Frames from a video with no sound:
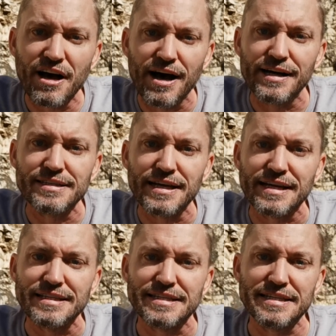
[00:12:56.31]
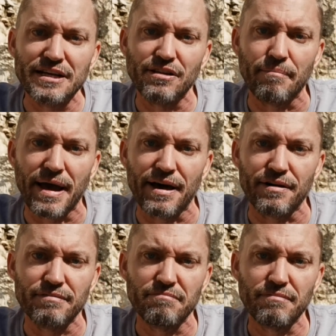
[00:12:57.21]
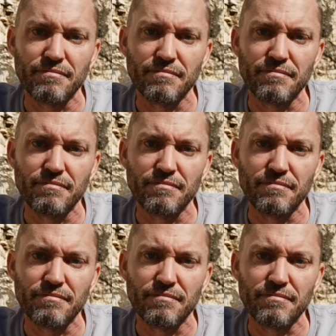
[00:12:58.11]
God to conceal a matter,